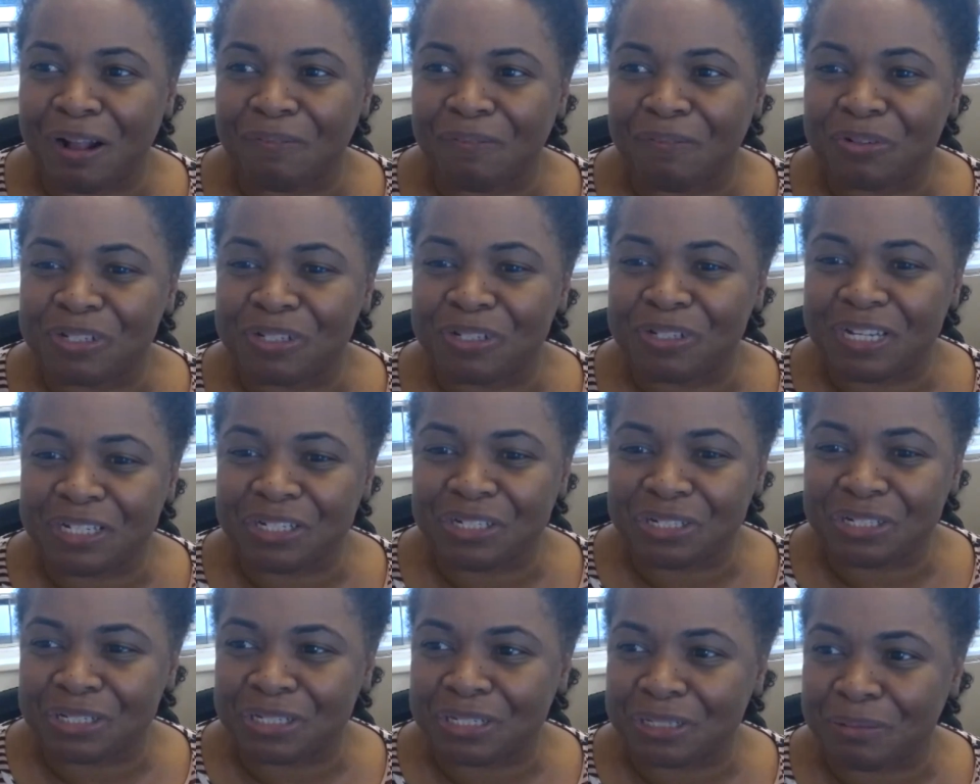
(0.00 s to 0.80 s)

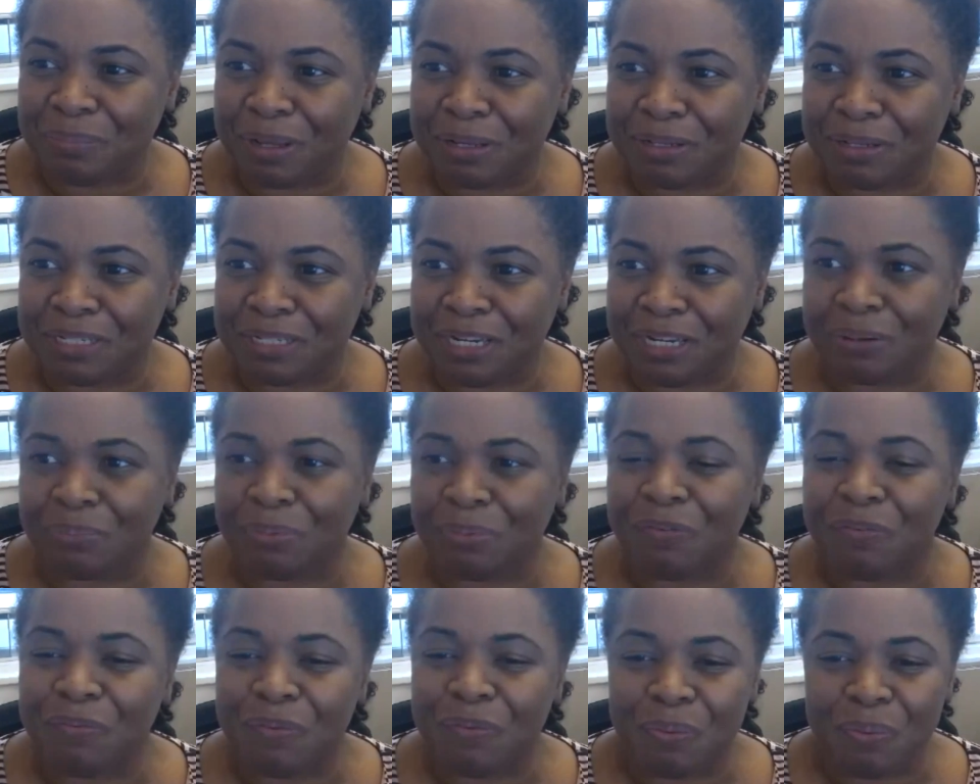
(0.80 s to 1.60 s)
conversations about data
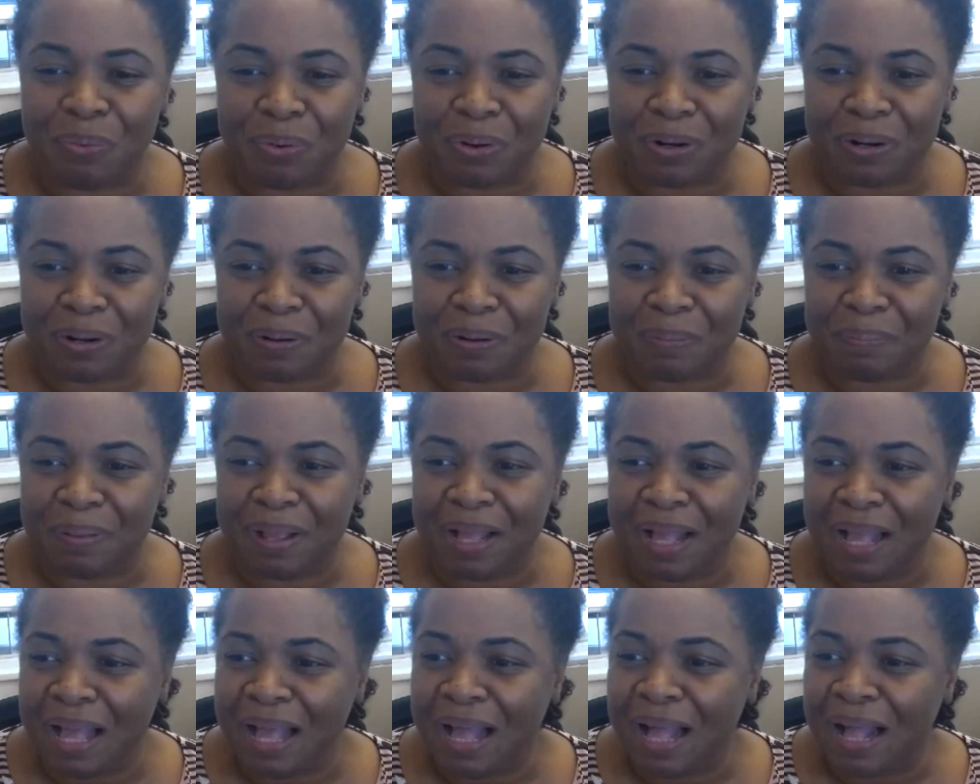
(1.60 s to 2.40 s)

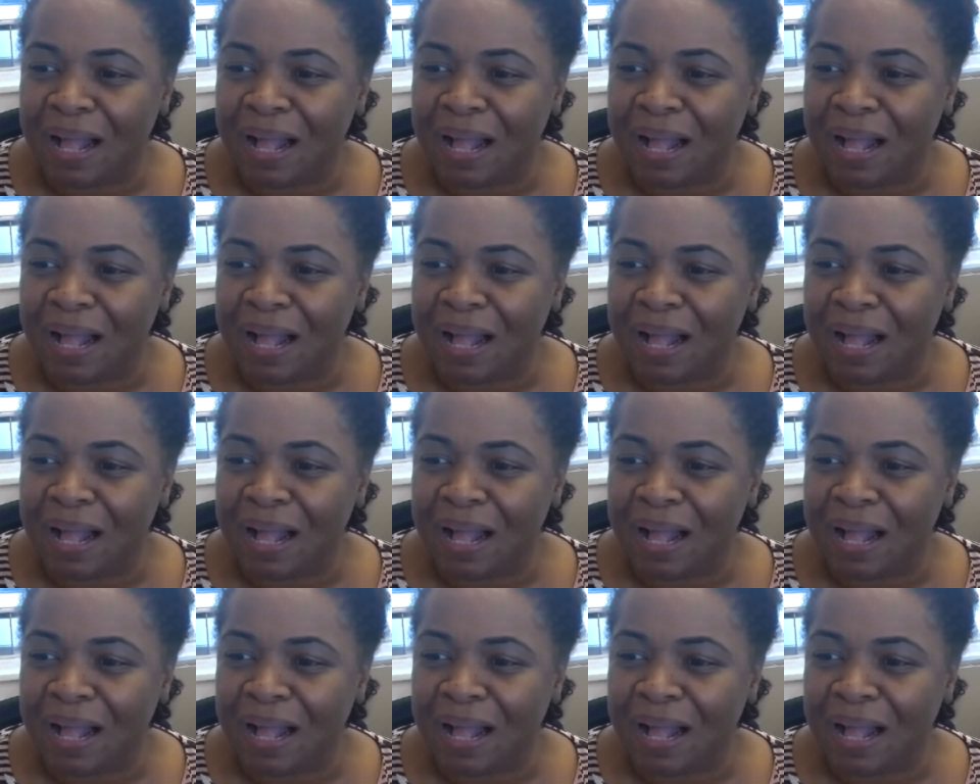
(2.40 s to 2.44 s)
reform